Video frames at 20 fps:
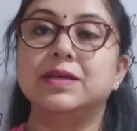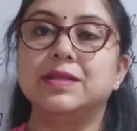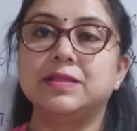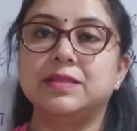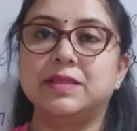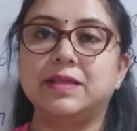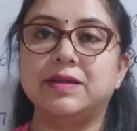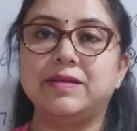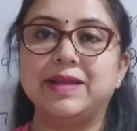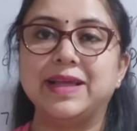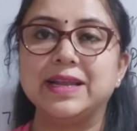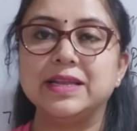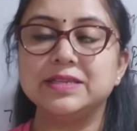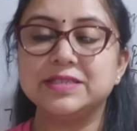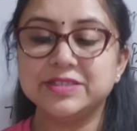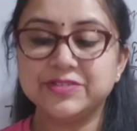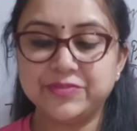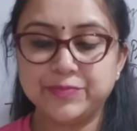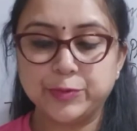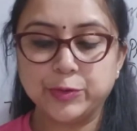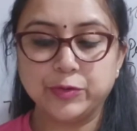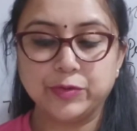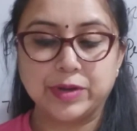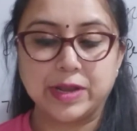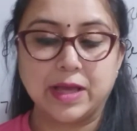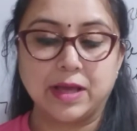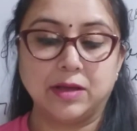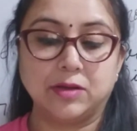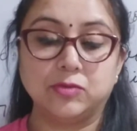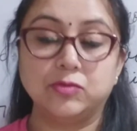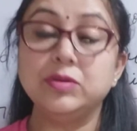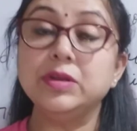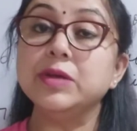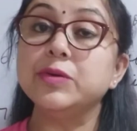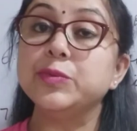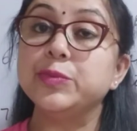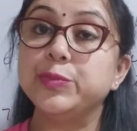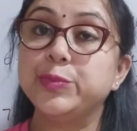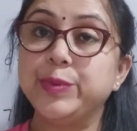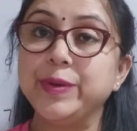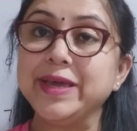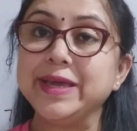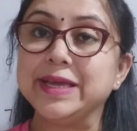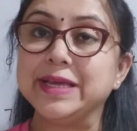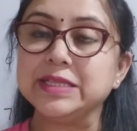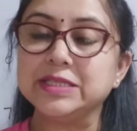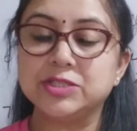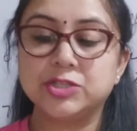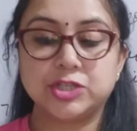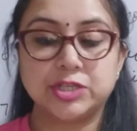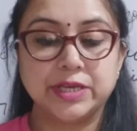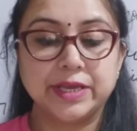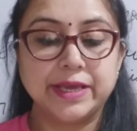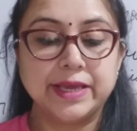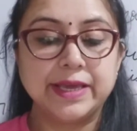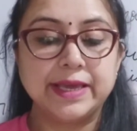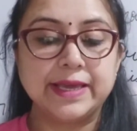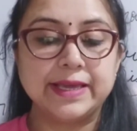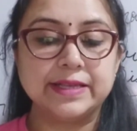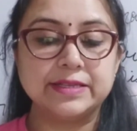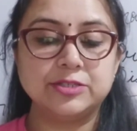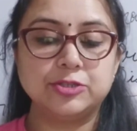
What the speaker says: The relative pronoun which is